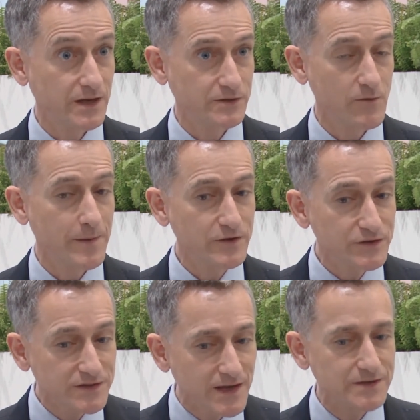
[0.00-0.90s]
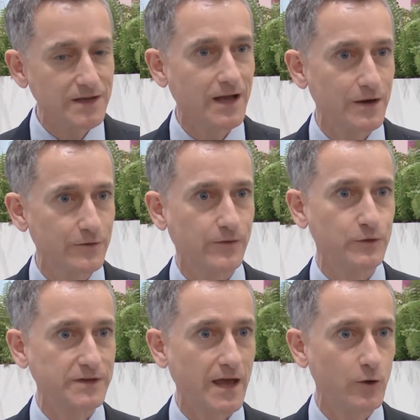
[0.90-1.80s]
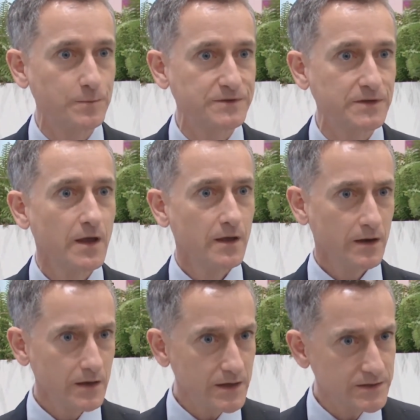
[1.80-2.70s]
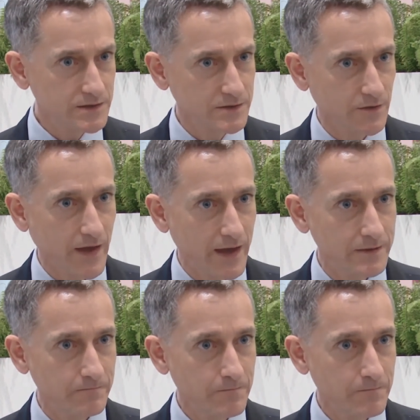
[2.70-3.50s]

So if a patient says a coloured filter helps, listen to that,